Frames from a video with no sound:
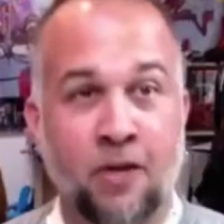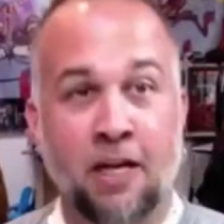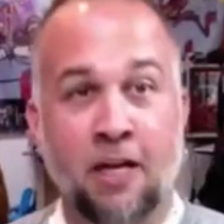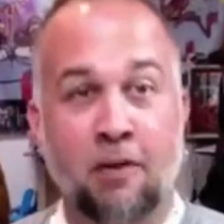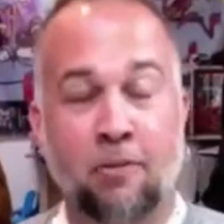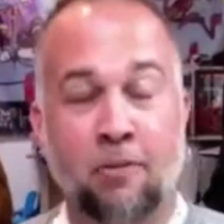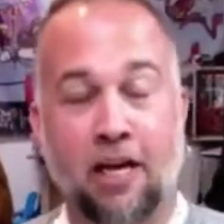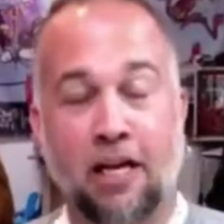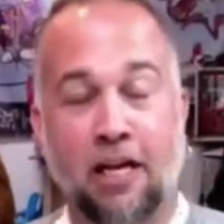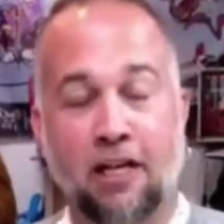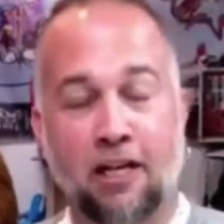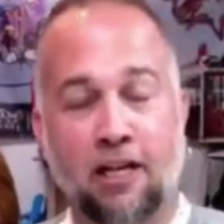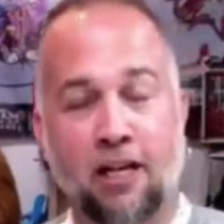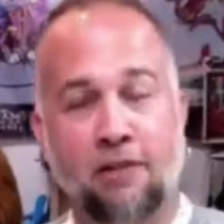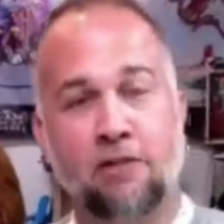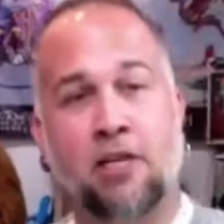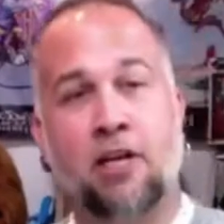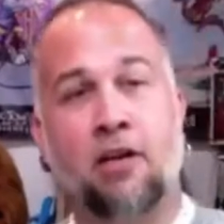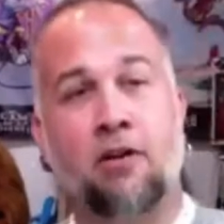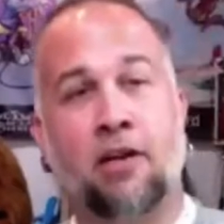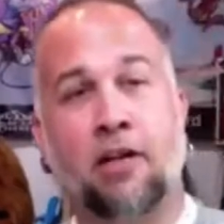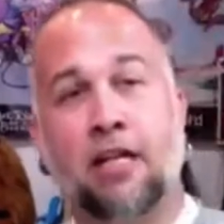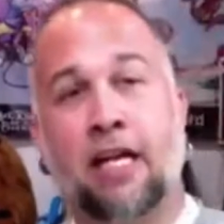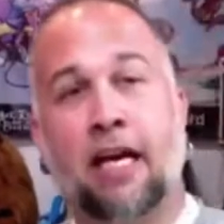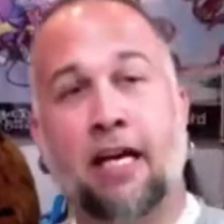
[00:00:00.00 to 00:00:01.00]
But I loved
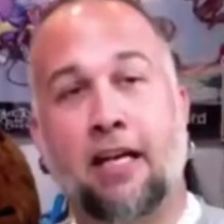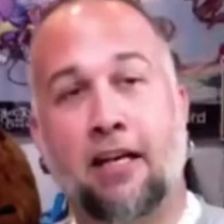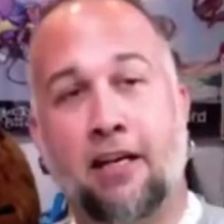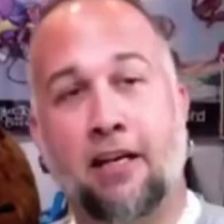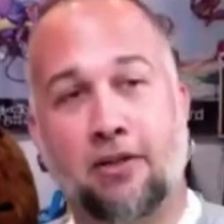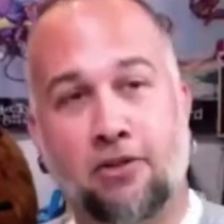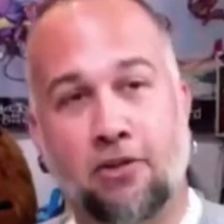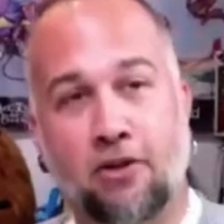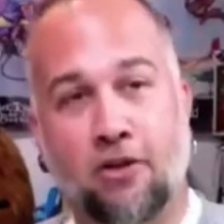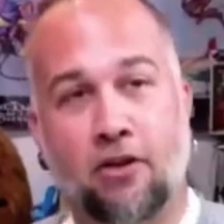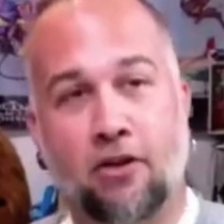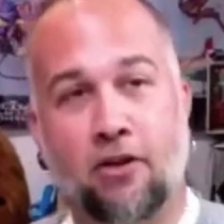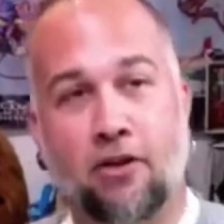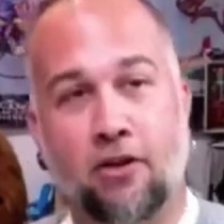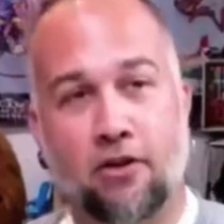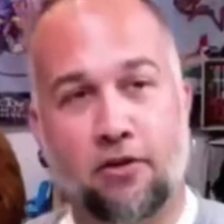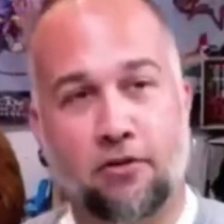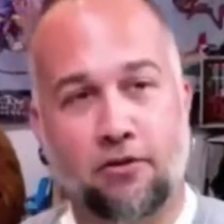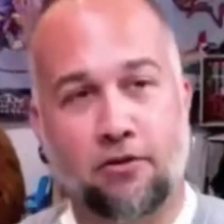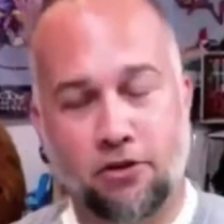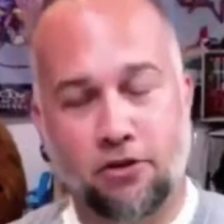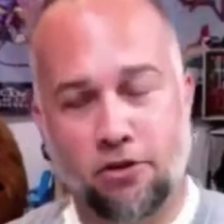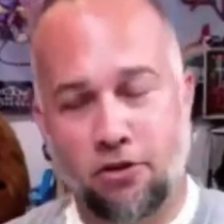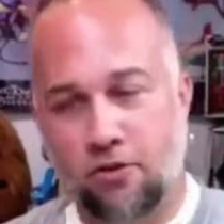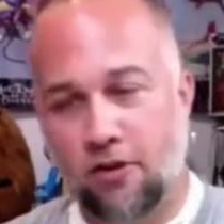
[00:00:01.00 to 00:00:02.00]
hearing that yesterday or
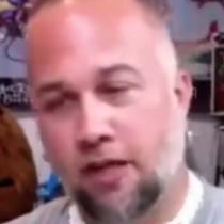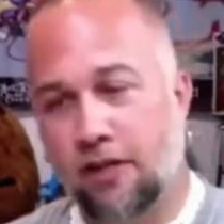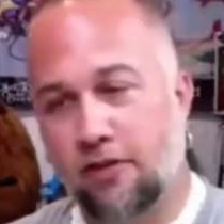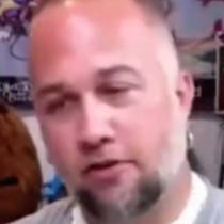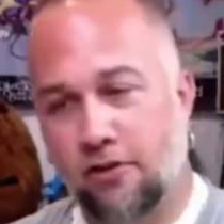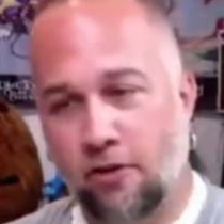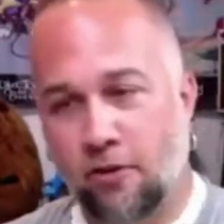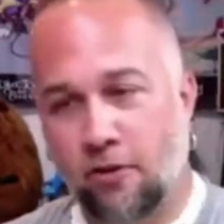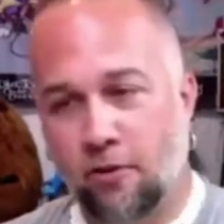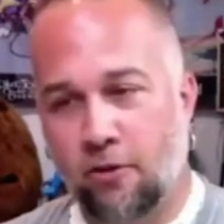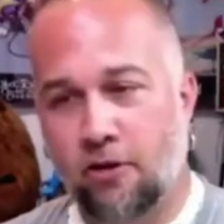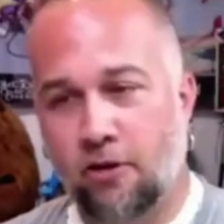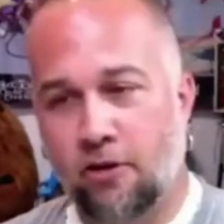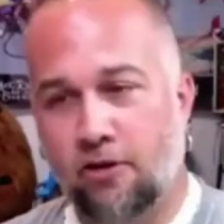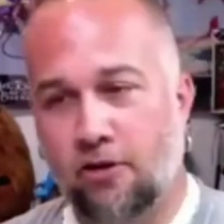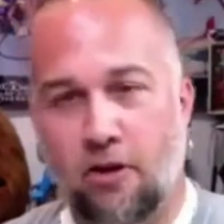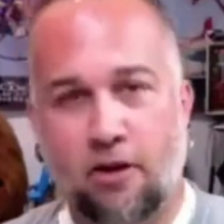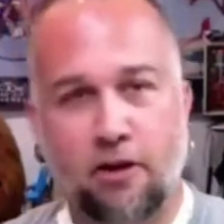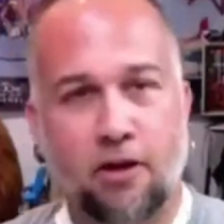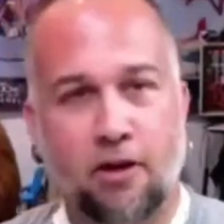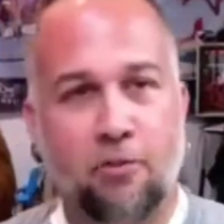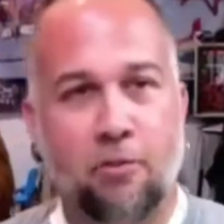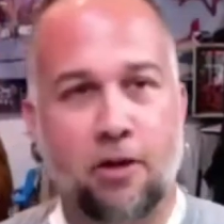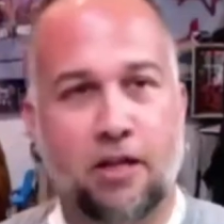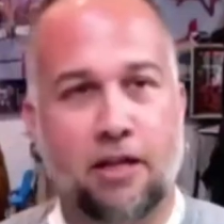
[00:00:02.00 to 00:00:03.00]
2 days ago when we were
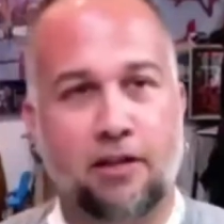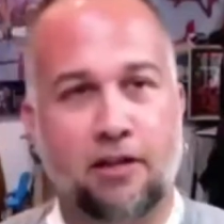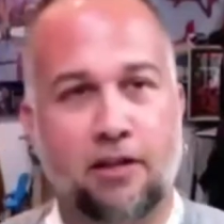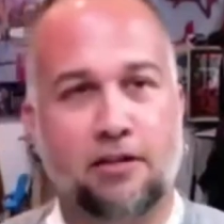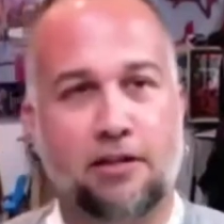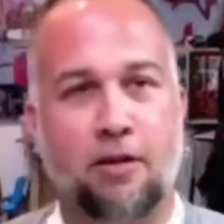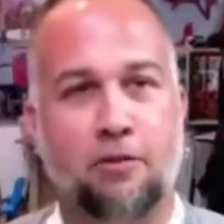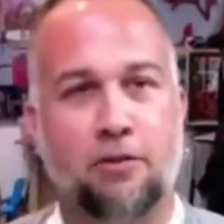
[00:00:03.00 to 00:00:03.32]
talking, because